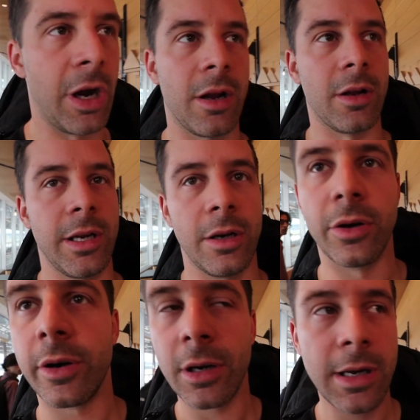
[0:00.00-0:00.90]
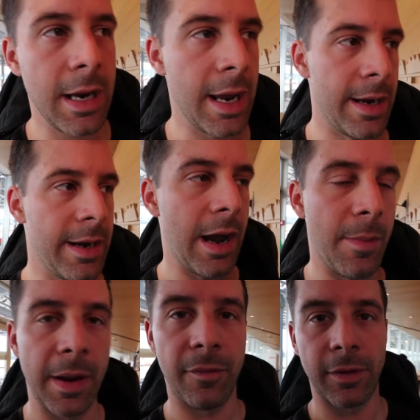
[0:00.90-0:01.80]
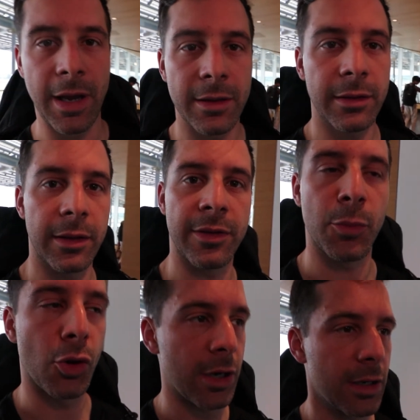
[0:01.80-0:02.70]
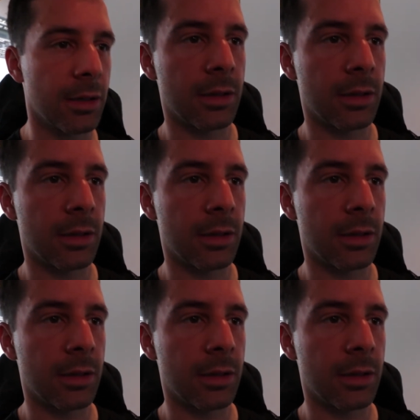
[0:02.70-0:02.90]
sure I got here early, and now my flight is boarding.